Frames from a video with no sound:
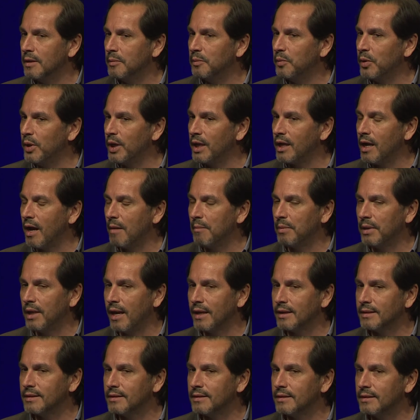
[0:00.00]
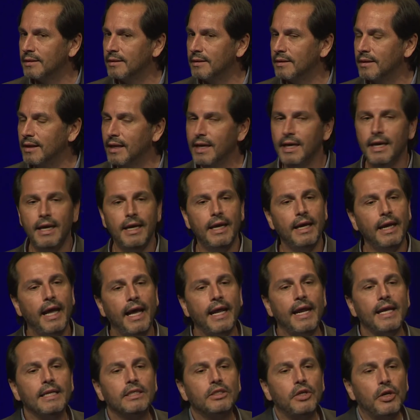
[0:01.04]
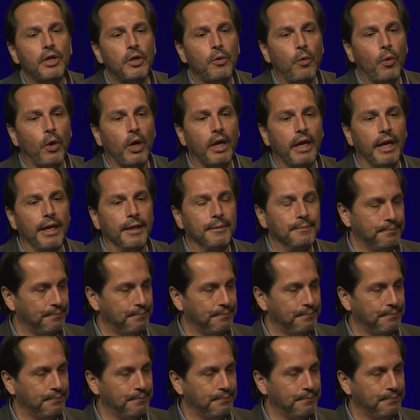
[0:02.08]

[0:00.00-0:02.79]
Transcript: pretty complex. And I started working.